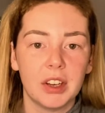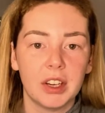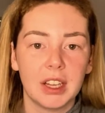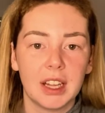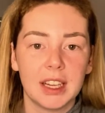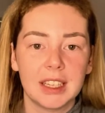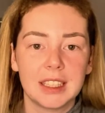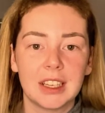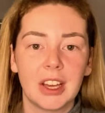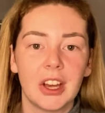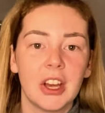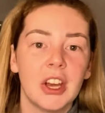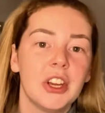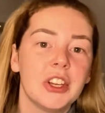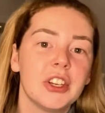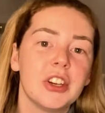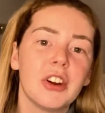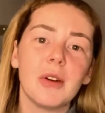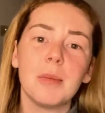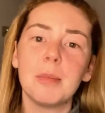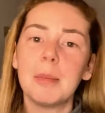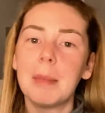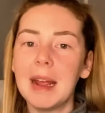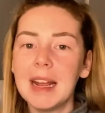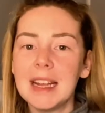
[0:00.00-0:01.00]
Like, you're
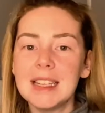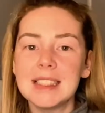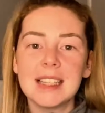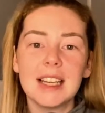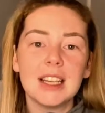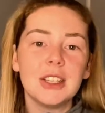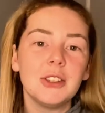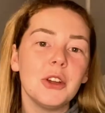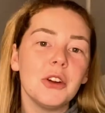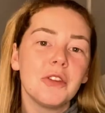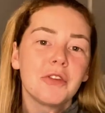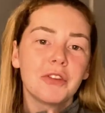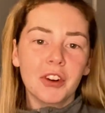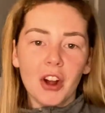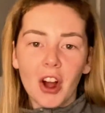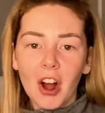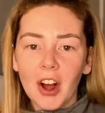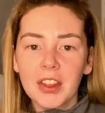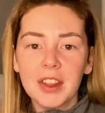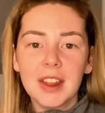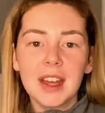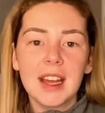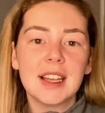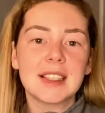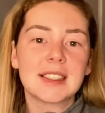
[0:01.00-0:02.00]
amazing, you've
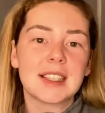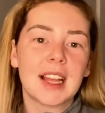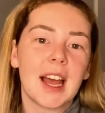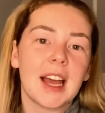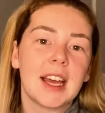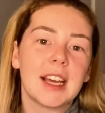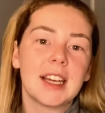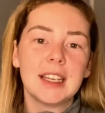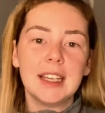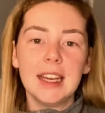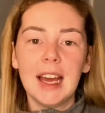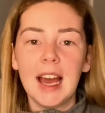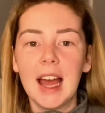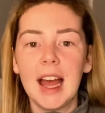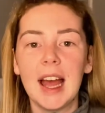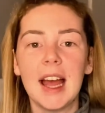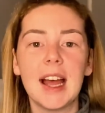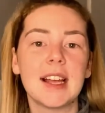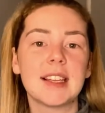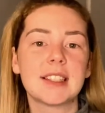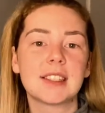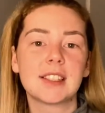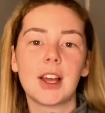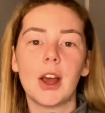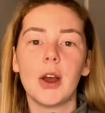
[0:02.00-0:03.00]
got this, like,
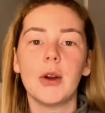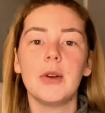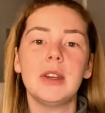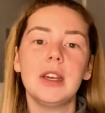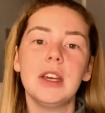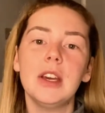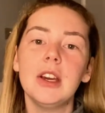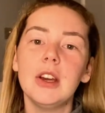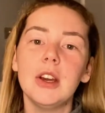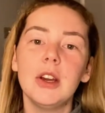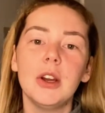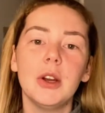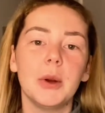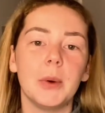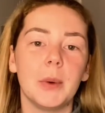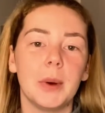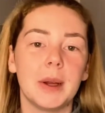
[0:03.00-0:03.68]
yes, go you.